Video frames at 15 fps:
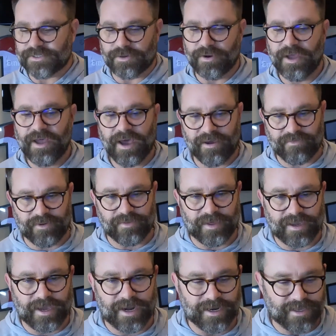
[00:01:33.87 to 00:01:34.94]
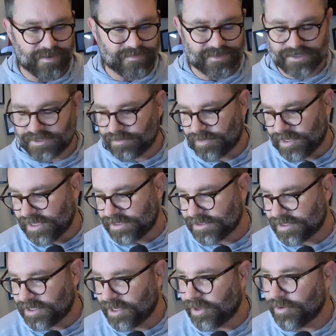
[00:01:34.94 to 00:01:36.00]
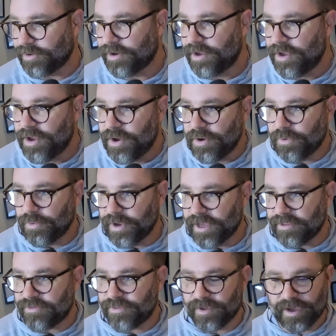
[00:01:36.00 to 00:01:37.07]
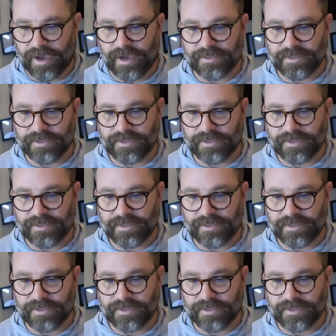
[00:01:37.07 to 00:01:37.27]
So I figure that kind of gives us some things to go with.